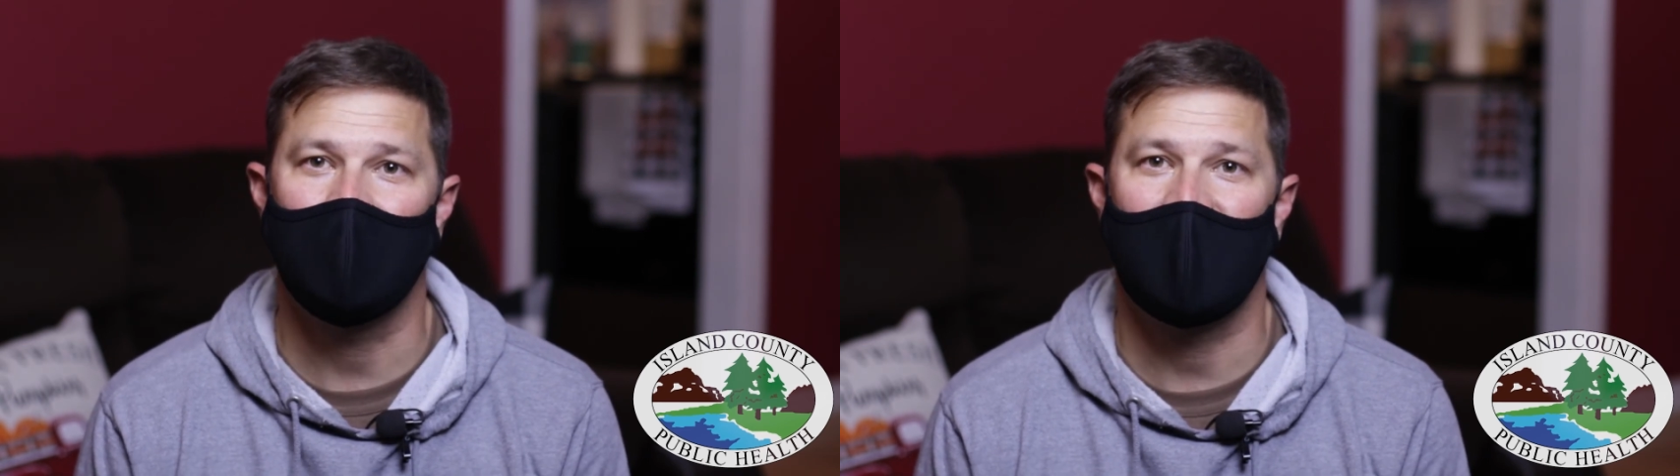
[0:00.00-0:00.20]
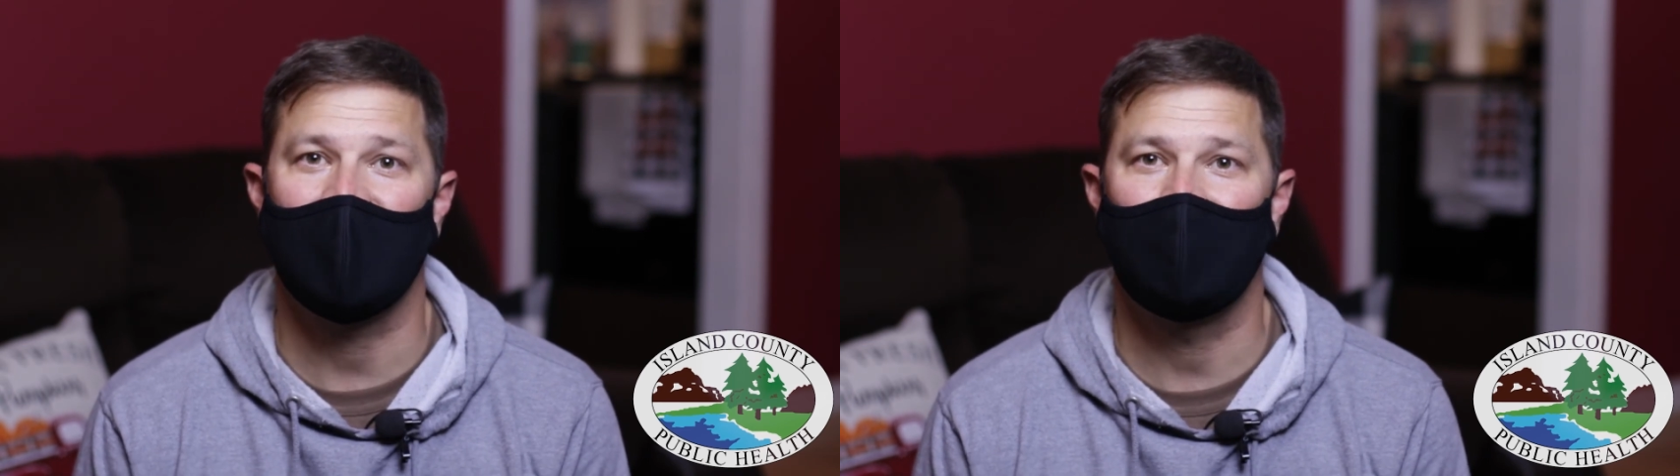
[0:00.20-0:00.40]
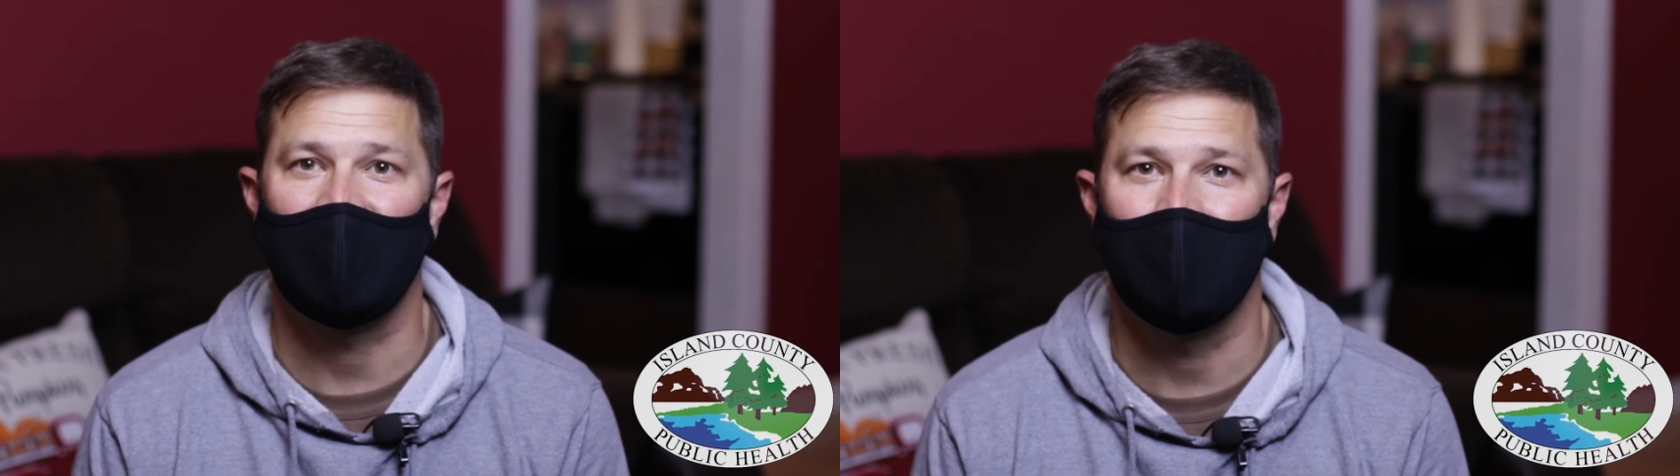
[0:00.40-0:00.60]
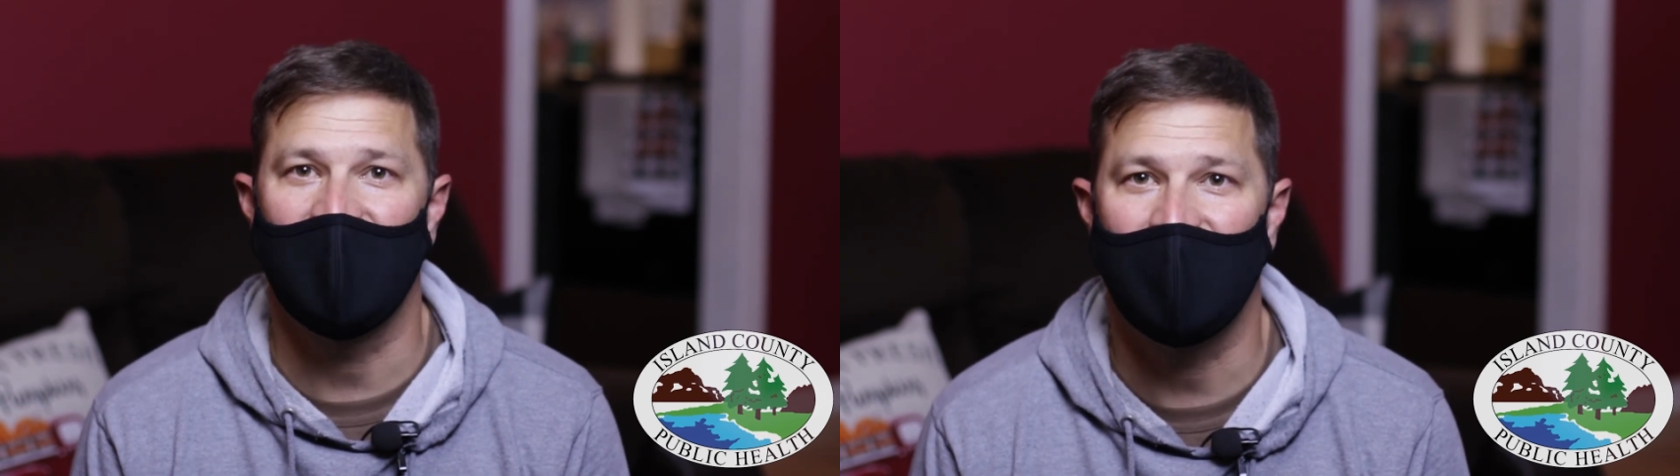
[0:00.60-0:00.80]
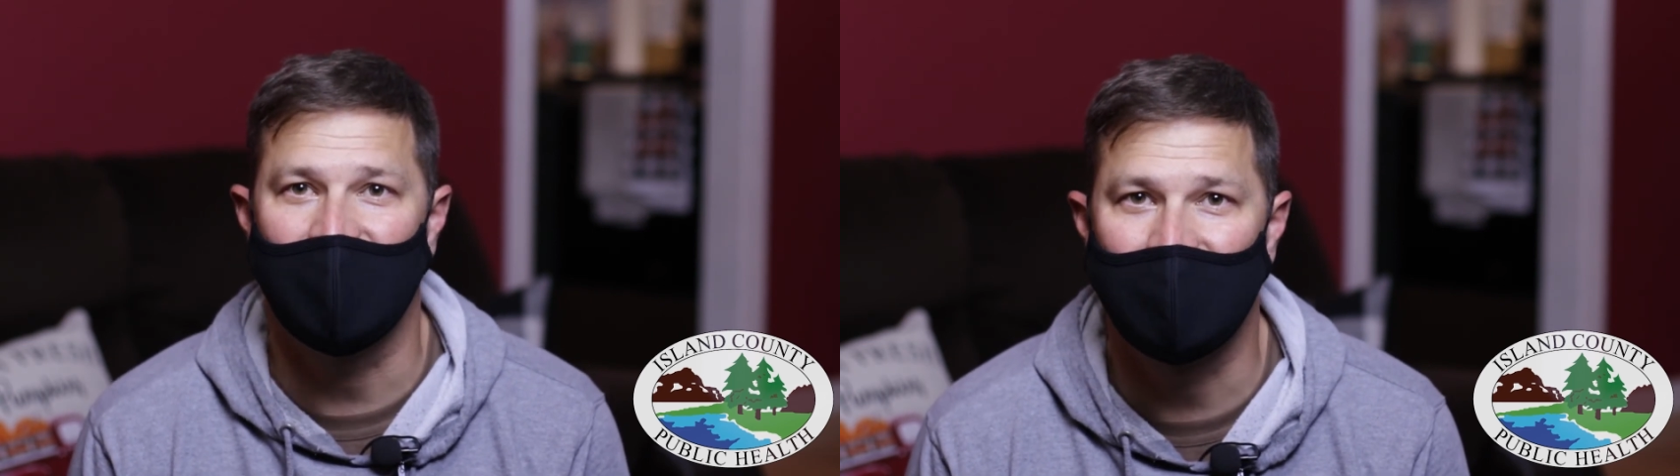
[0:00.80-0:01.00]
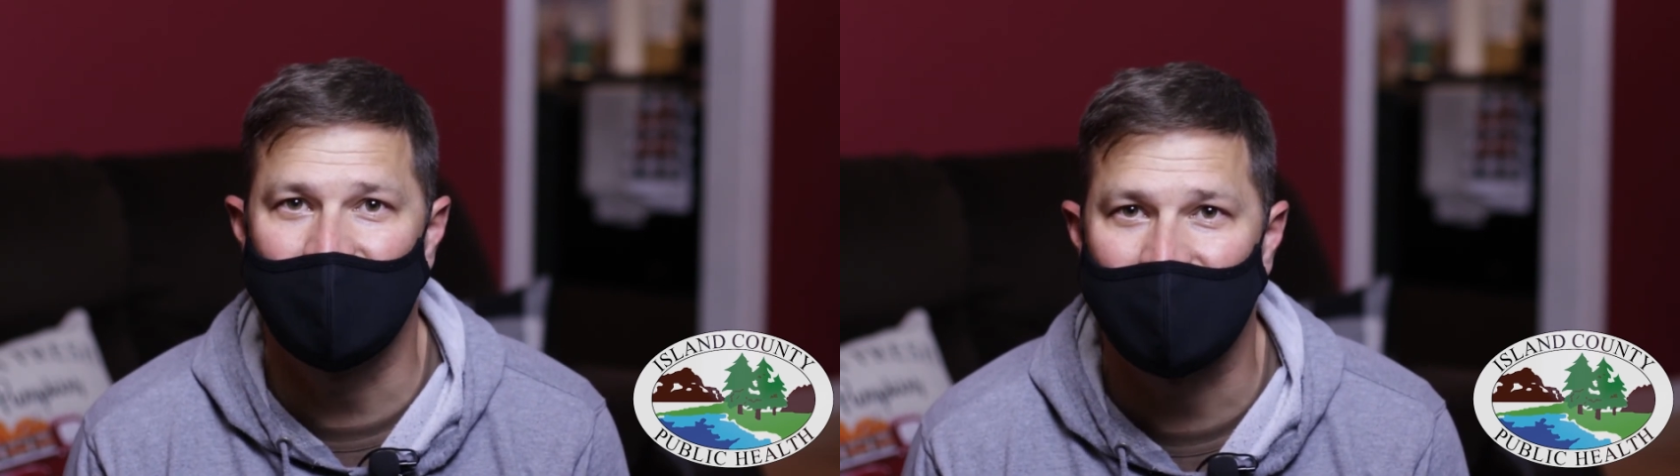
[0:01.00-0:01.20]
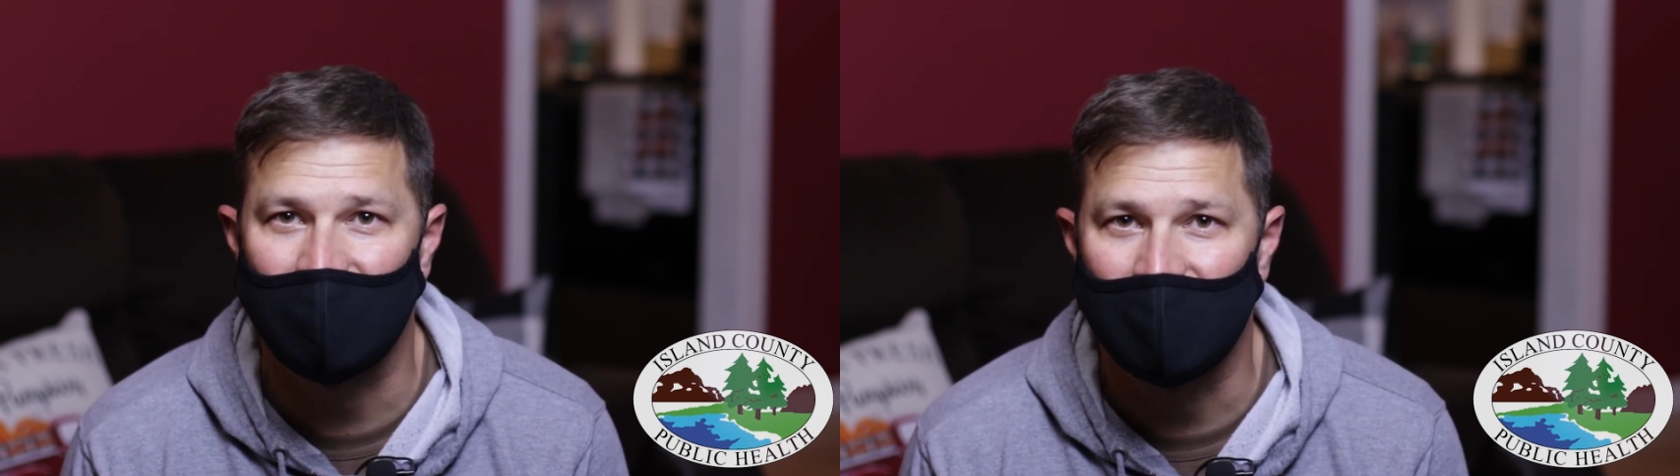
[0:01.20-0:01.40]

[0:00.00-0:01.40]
hospital beds.